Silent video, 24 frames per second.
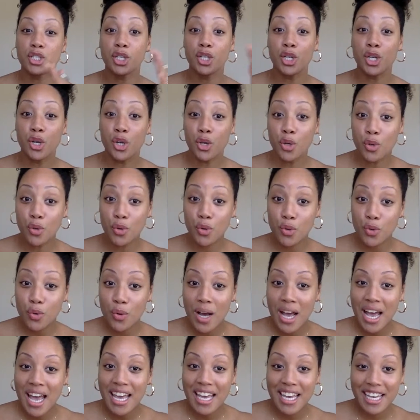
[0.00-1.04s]
to new
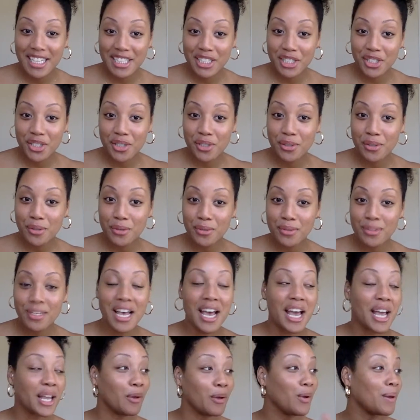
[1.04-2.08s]
issues,
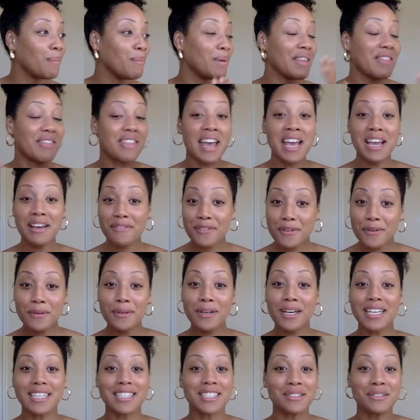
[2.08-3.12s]
you can be thankful
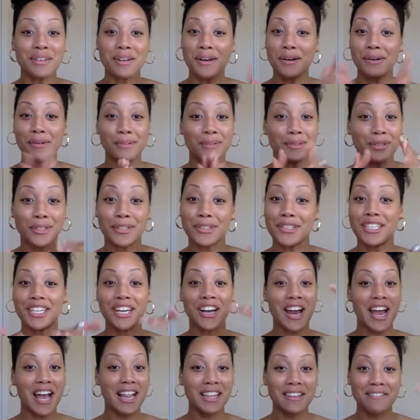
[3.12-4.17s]
because you know you're
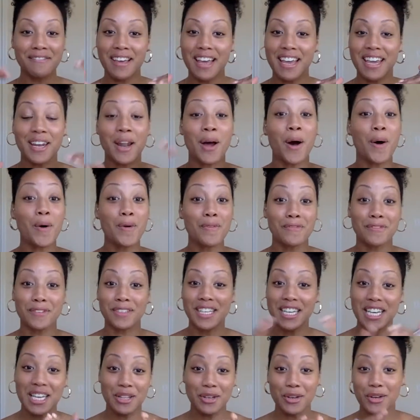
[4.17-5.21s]
elevating.
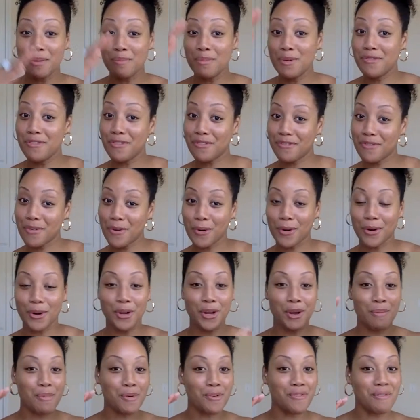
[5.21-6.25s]
Hopefully, either you're moving forward or
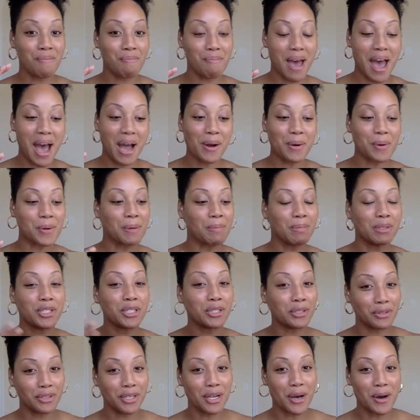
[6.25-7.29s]
you're moving backward, but
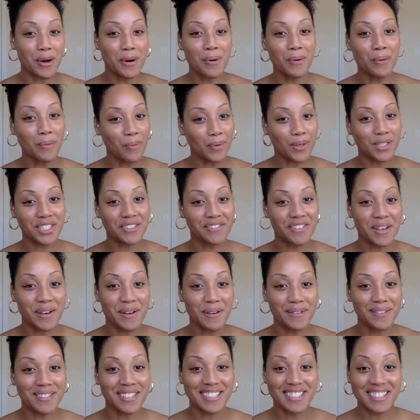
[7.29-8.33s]
you'll know which of
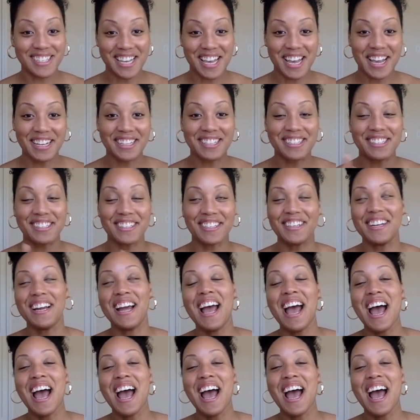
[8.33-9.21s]
those is the answer.